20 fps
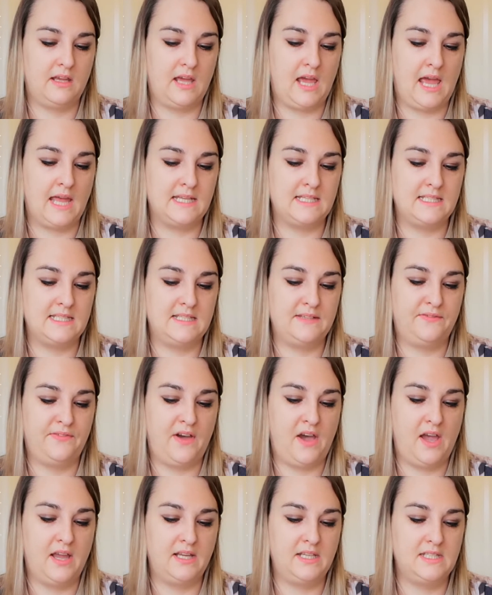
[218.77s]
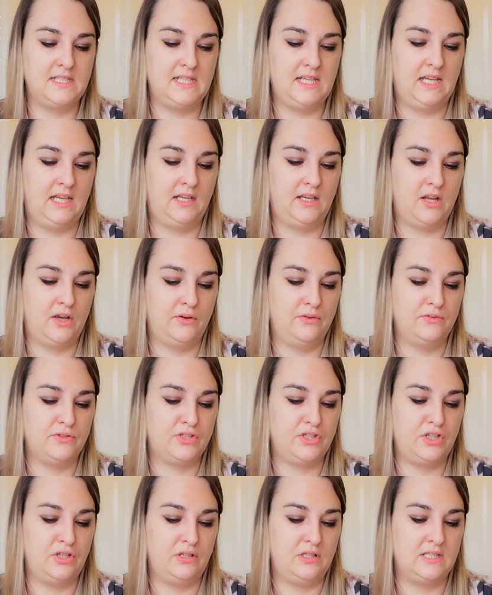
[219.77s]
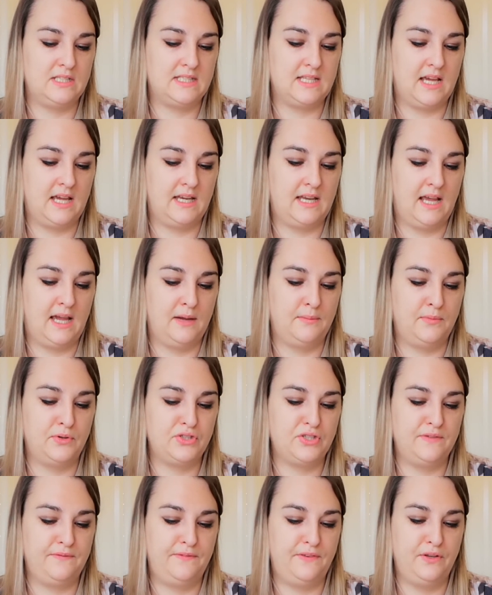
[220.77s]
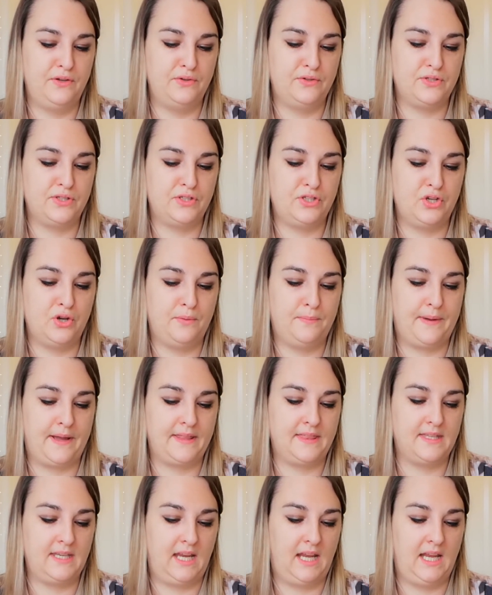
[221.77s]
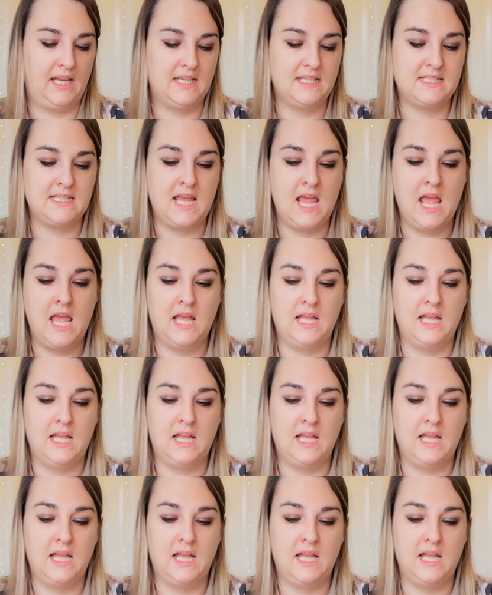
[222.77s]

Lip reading: and divine tea notes. You decide how much infusion your bath needs.